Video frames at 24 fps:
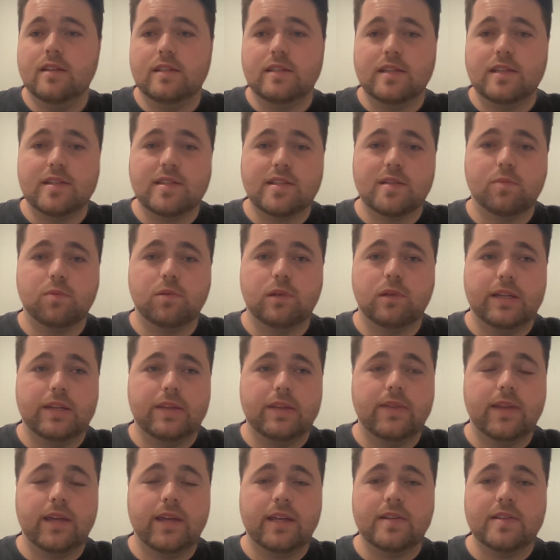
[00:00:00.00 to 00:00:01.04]

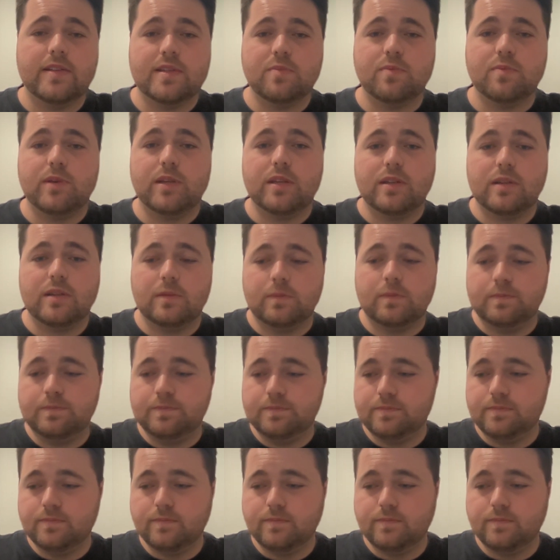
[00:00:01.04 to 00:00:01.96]
discipline that has been